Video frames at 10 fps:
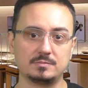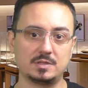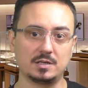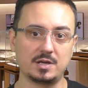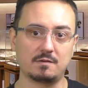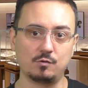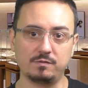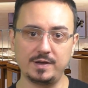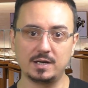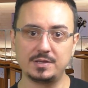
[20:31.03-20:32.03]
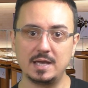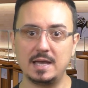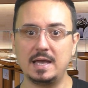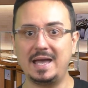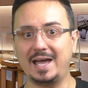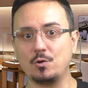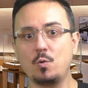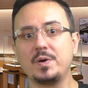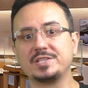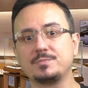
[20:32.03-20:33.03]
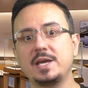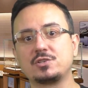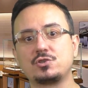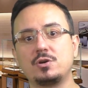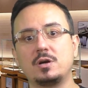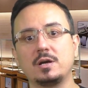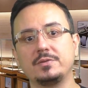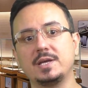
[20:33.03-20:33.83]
till they are fulfilled, and always make sure